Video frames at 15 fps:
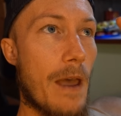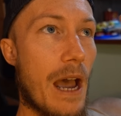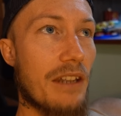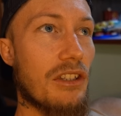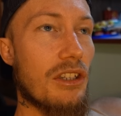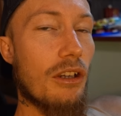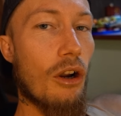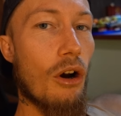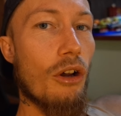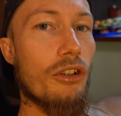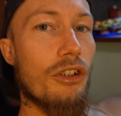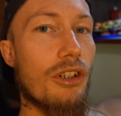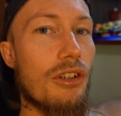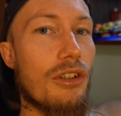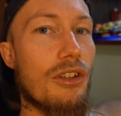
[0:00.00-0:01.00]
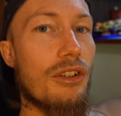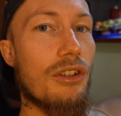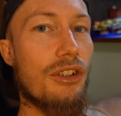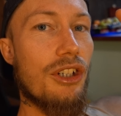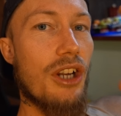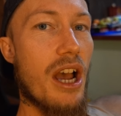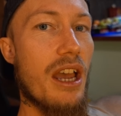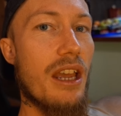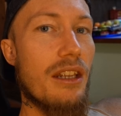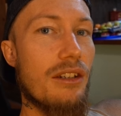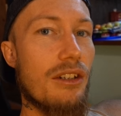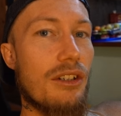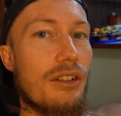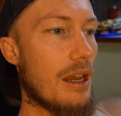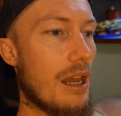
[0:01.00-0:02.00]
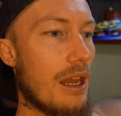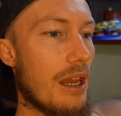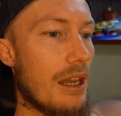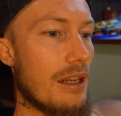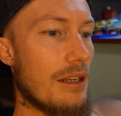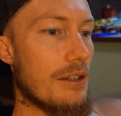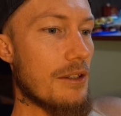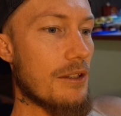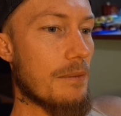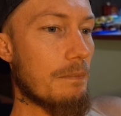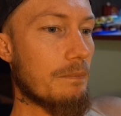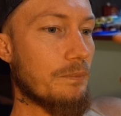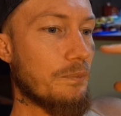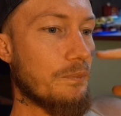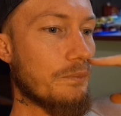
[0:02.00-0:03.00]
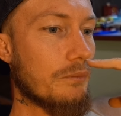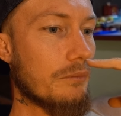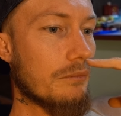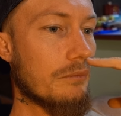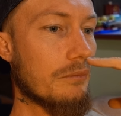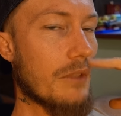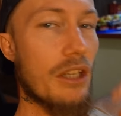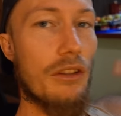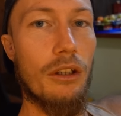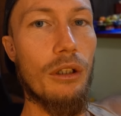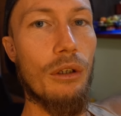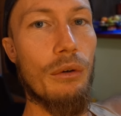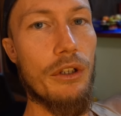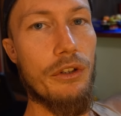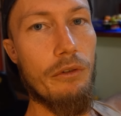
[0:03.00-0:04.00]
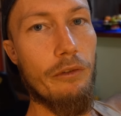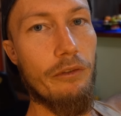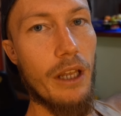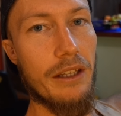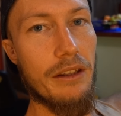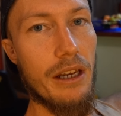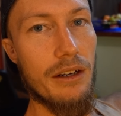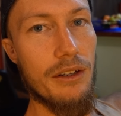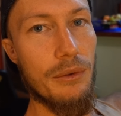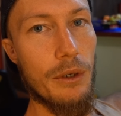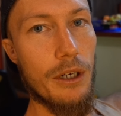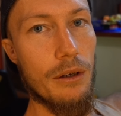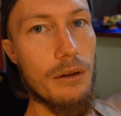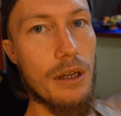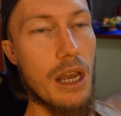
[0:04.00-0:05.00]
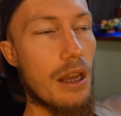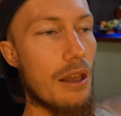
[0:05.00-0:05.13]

That's a conscious change and the lures reflect that as well.